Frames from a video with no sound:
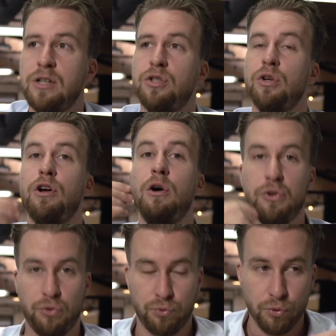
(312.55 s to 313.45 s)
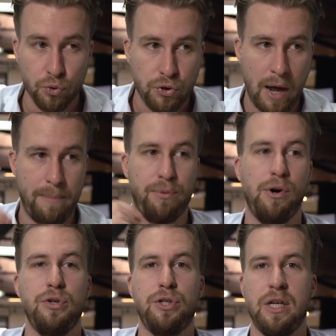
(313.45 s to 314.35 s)
And so going through that
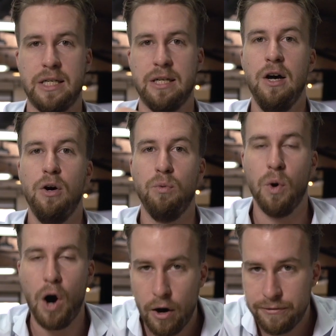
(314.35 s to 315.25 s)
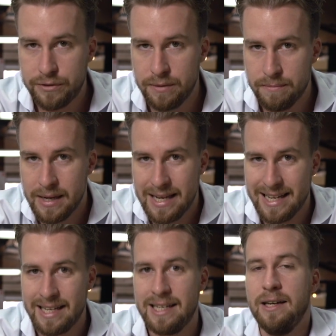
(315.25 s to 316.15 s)
process will often
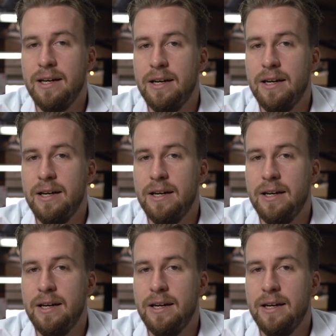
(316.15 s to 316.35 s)
mean